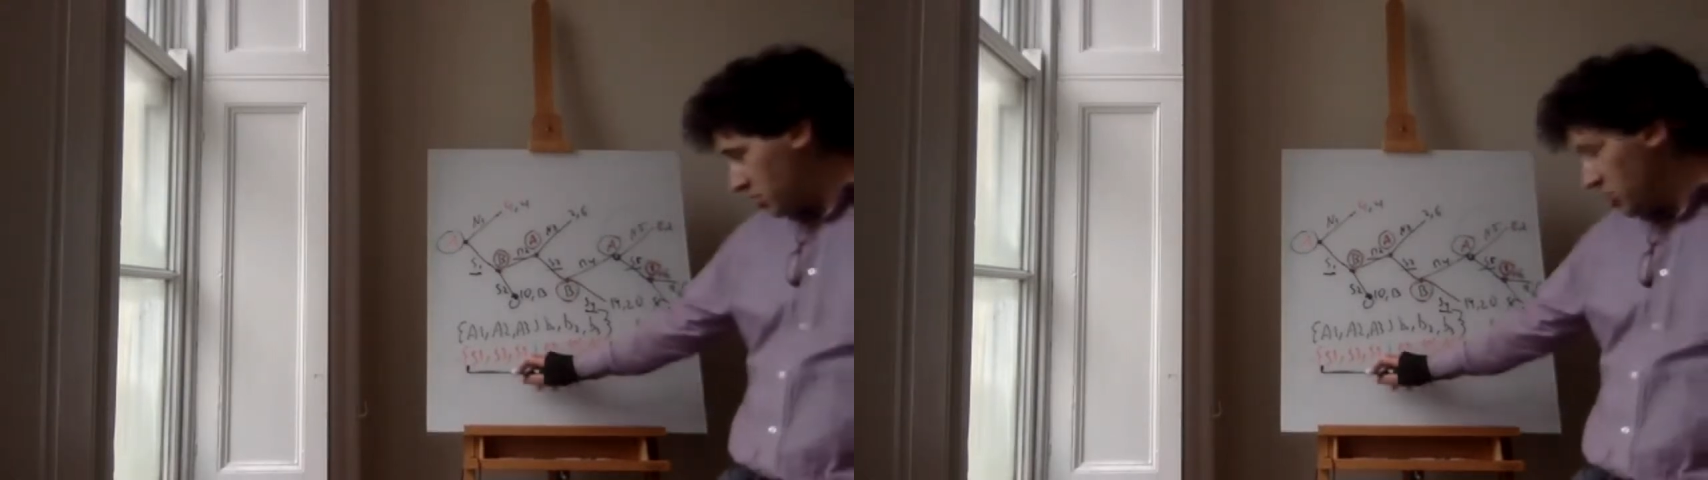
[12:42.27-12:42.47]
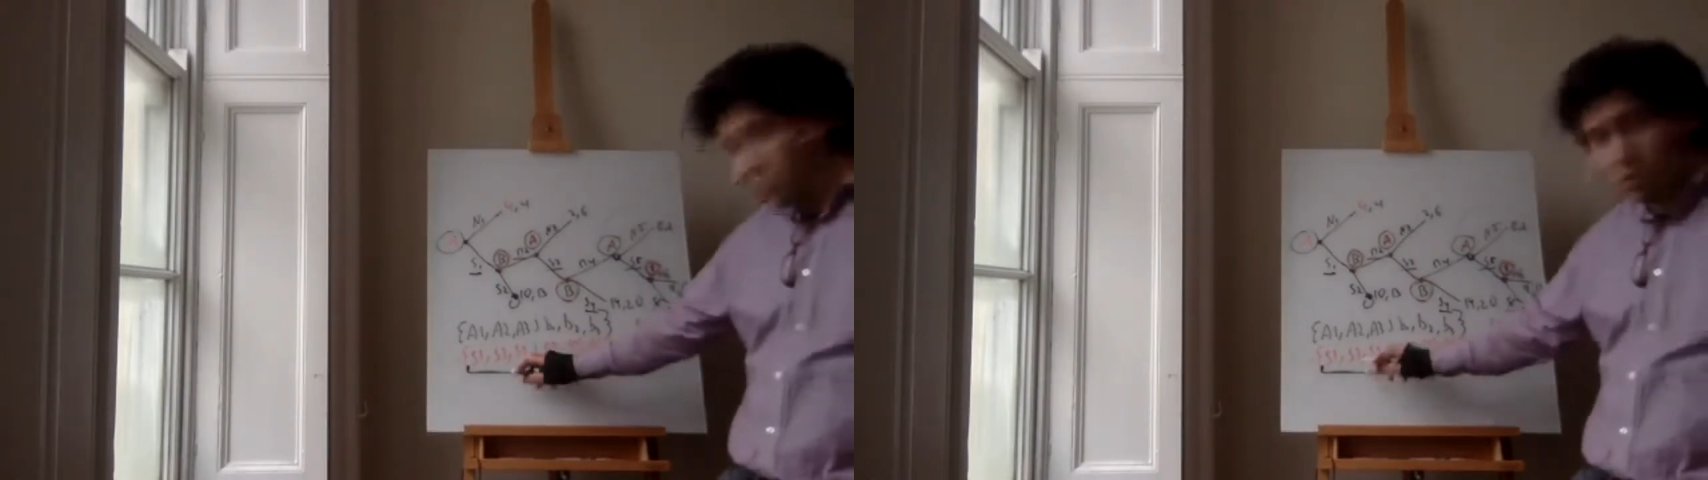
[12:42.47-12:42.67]

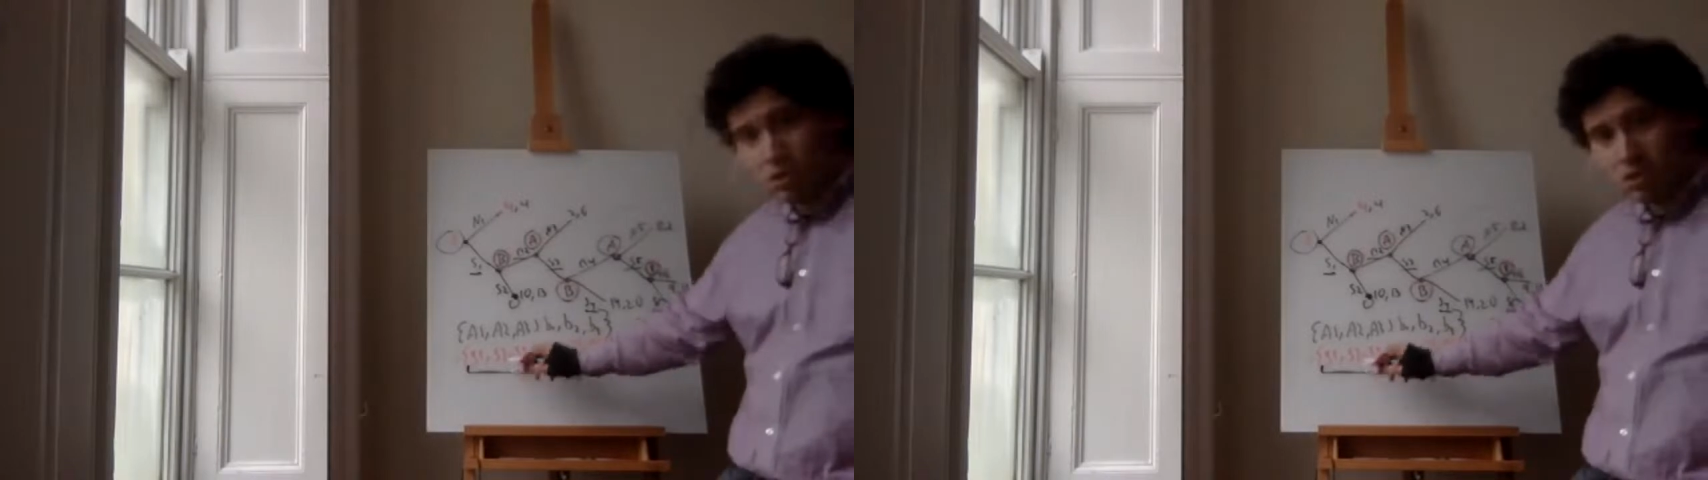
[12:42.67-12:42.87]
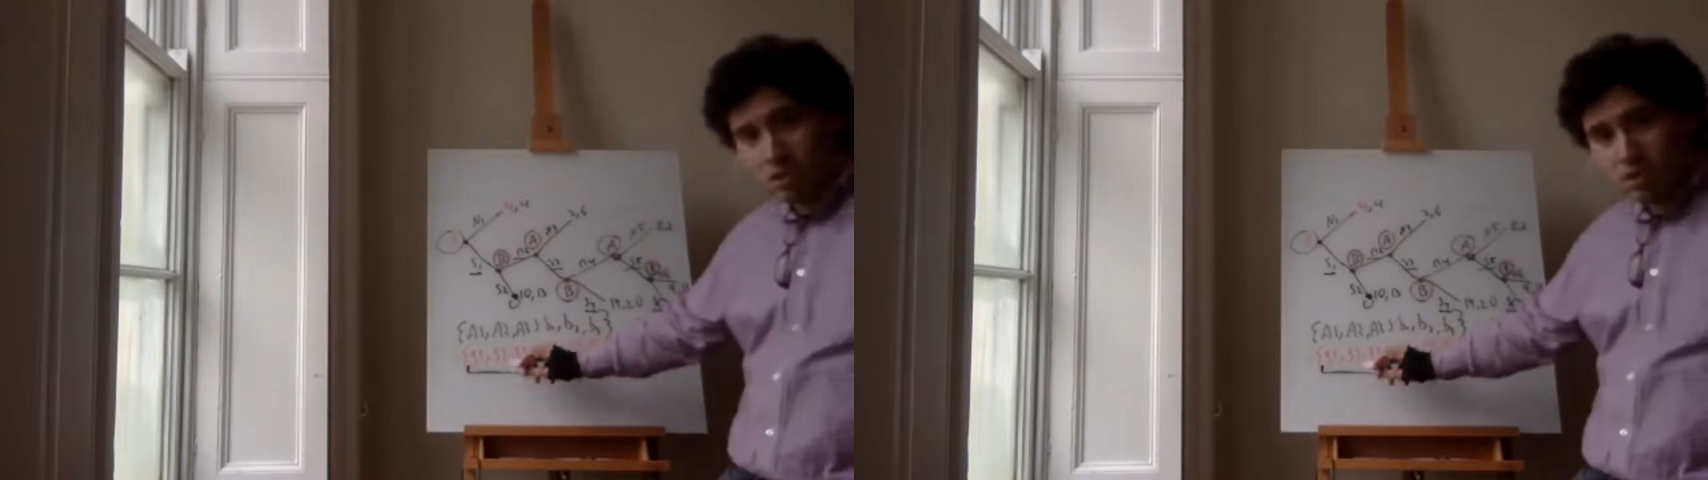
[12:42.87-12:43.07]
do,
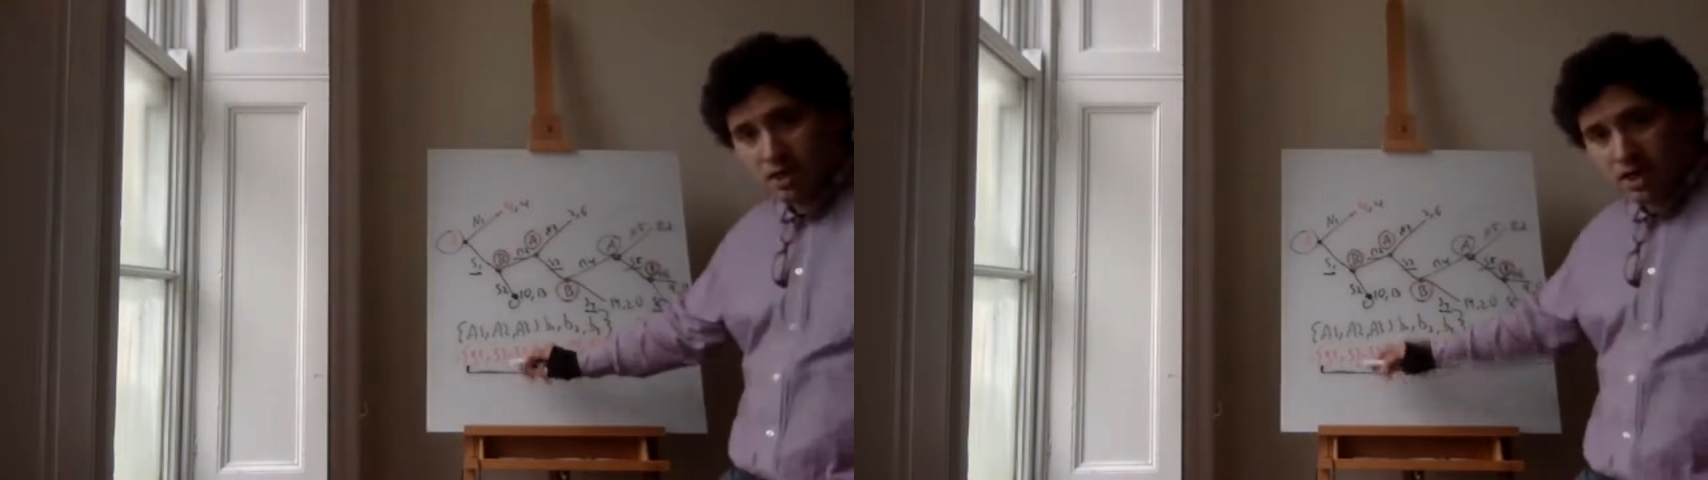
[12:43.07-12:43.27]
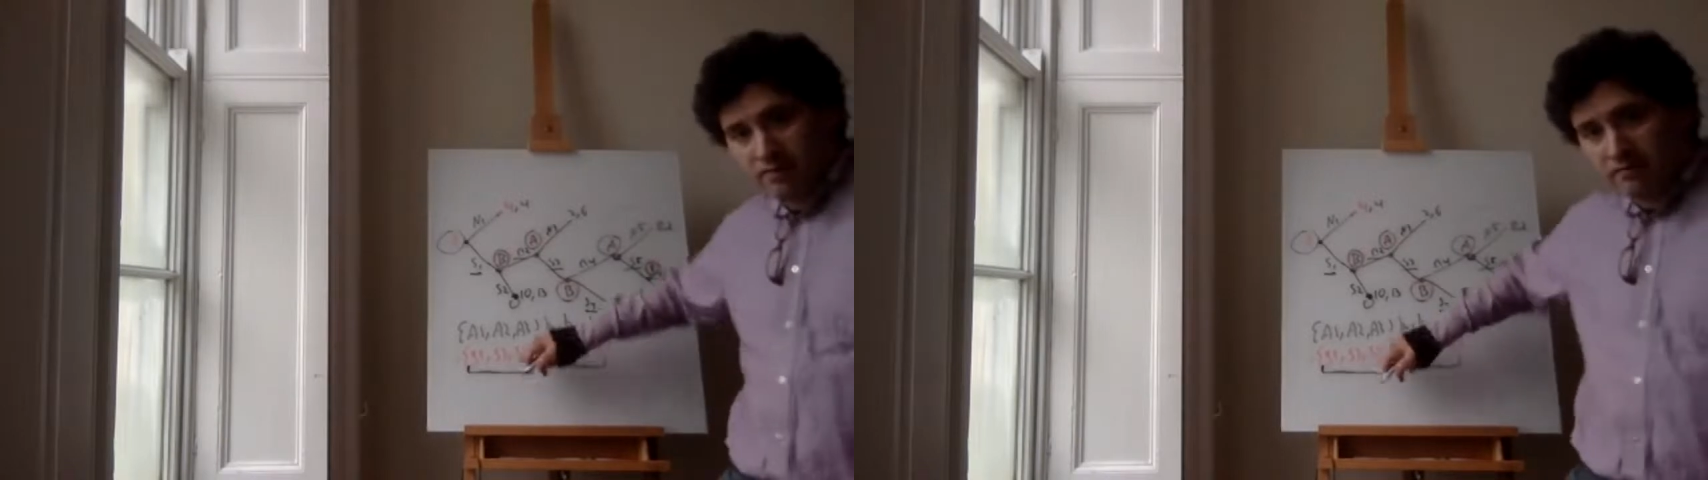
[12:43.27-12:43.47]

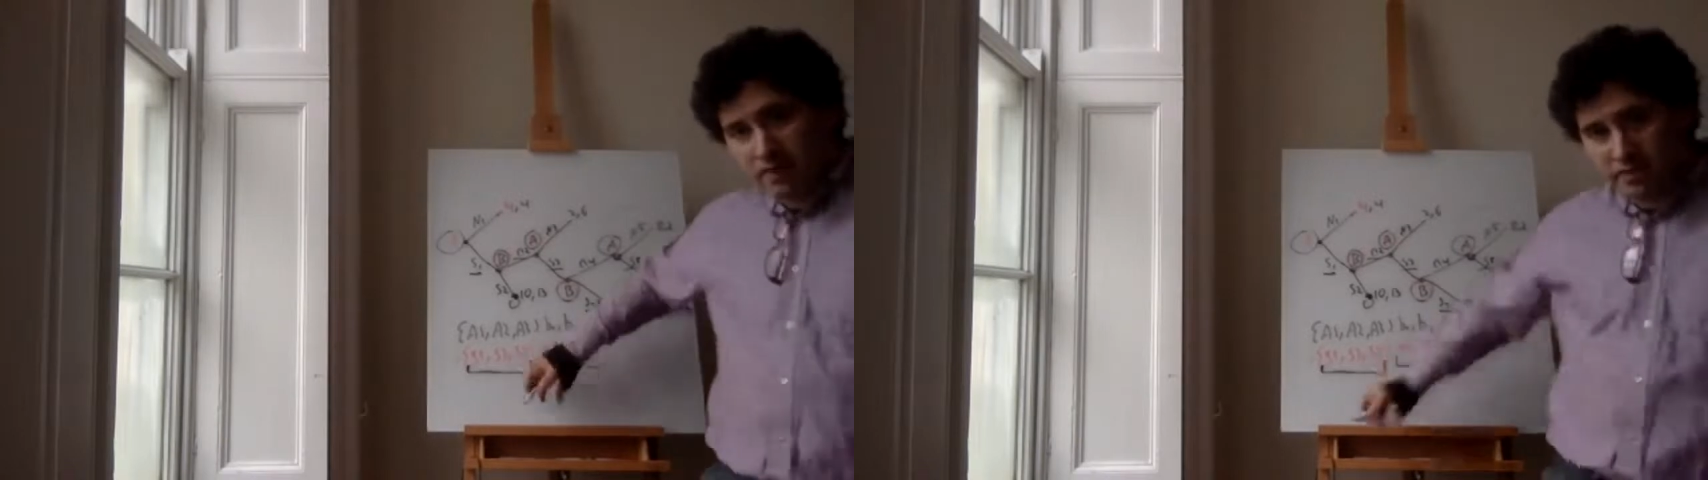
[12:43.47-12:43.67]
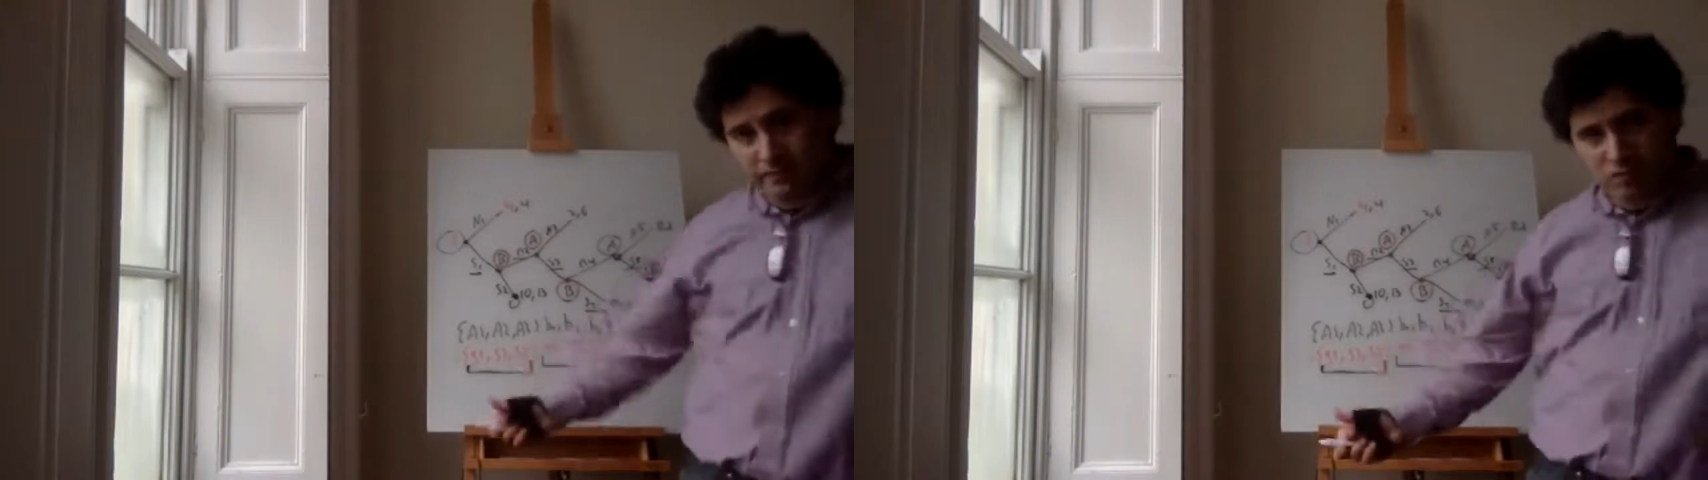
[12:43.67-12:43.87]
and
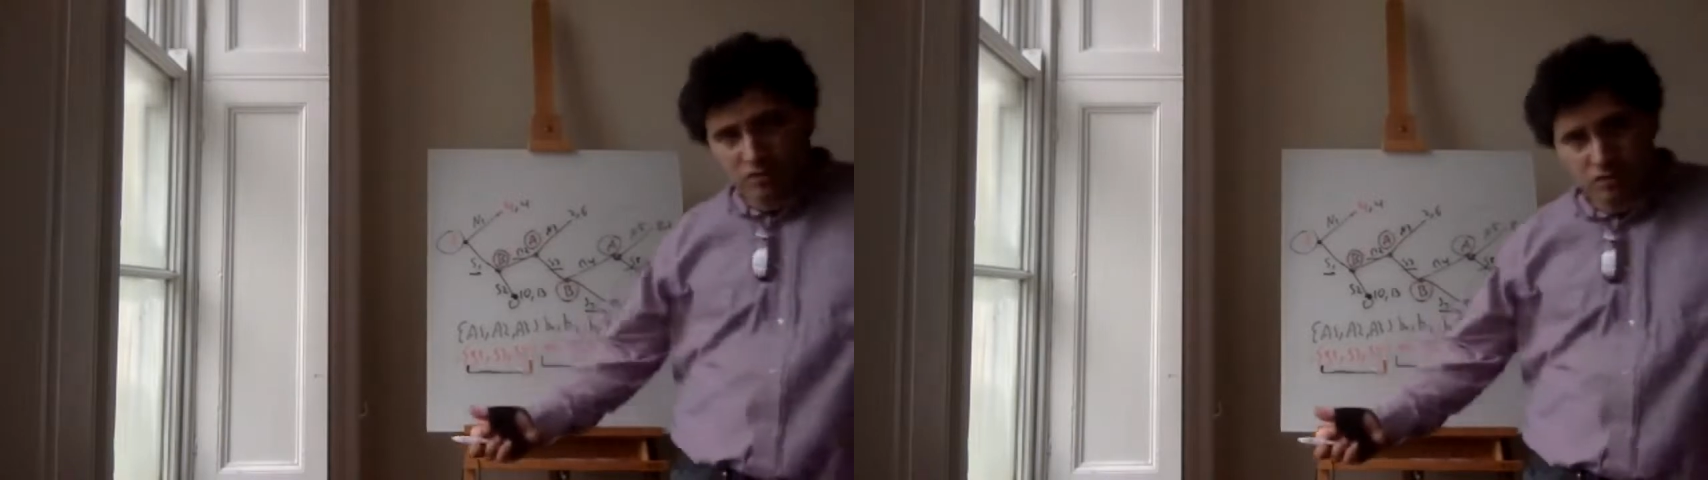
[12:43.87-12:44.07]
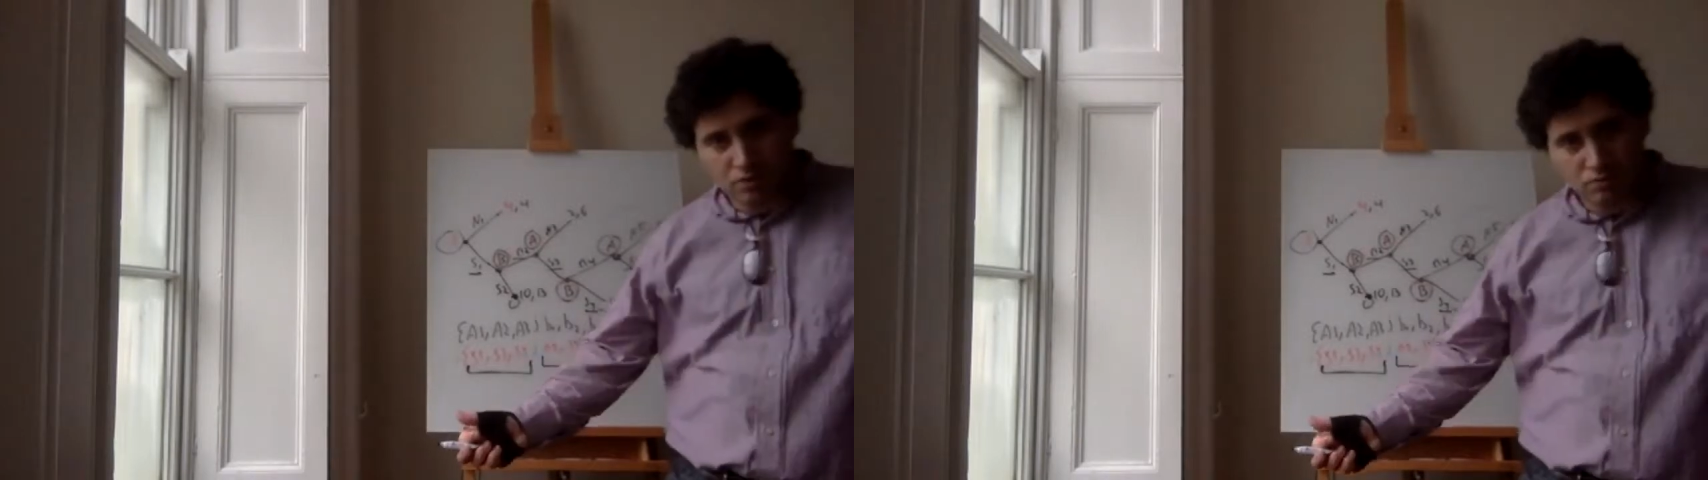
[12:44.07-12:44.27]
vice
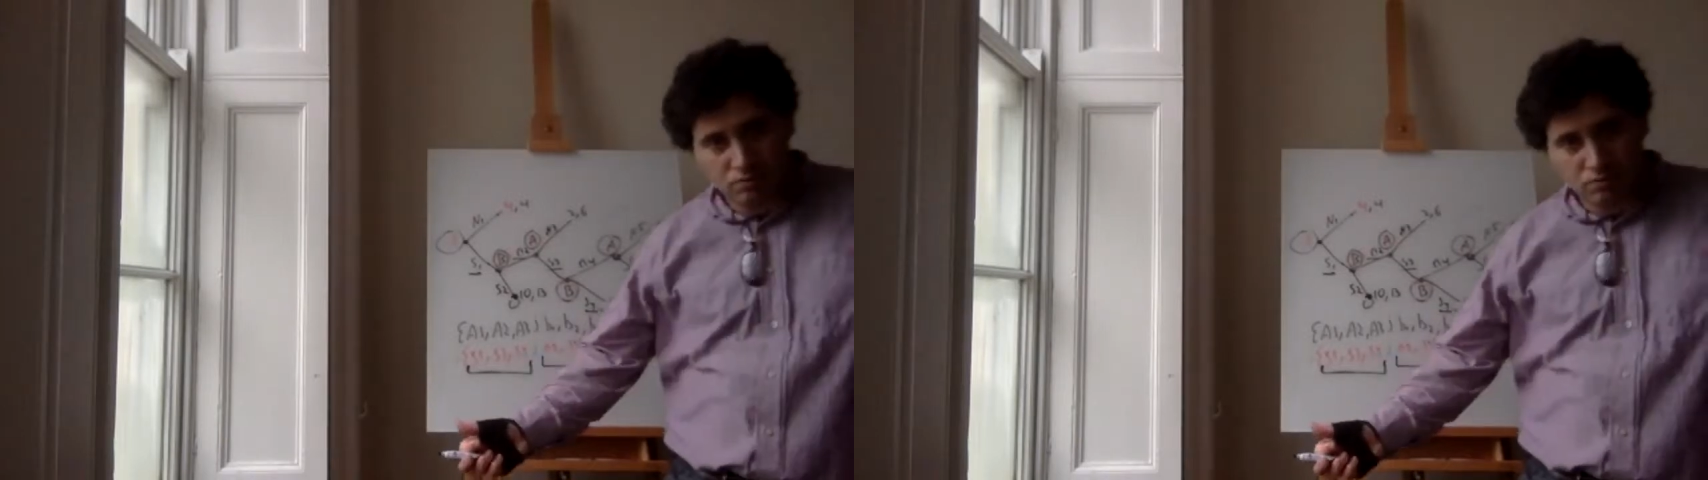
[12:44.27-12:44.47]
versa.